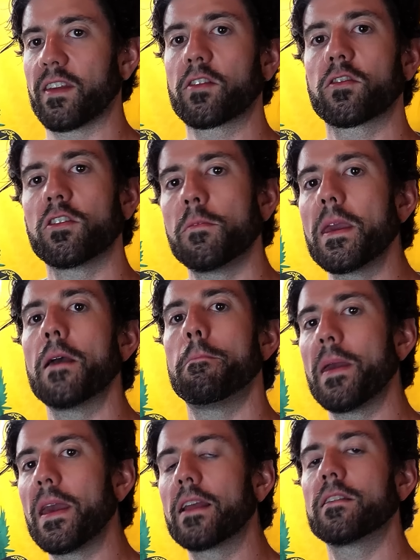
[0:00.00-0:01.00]
That's going to be a
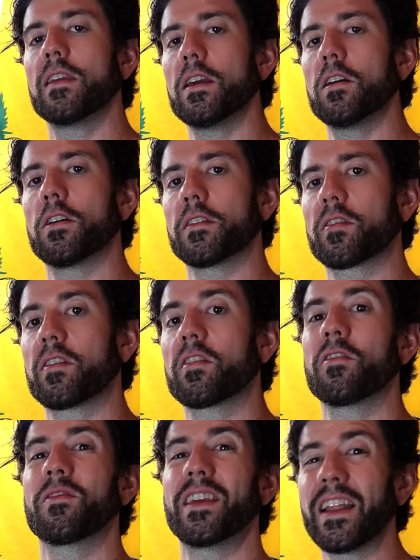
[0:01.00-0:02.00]
big deal in the
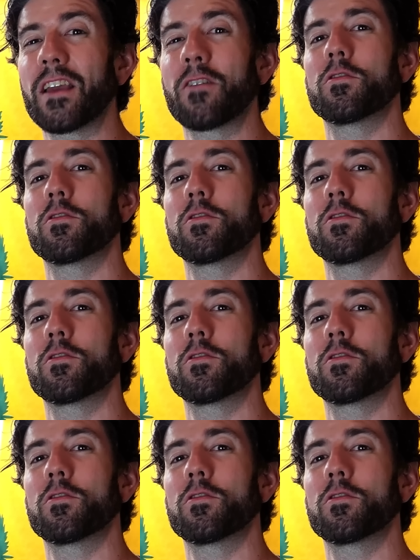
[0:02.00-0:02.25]
sense of getting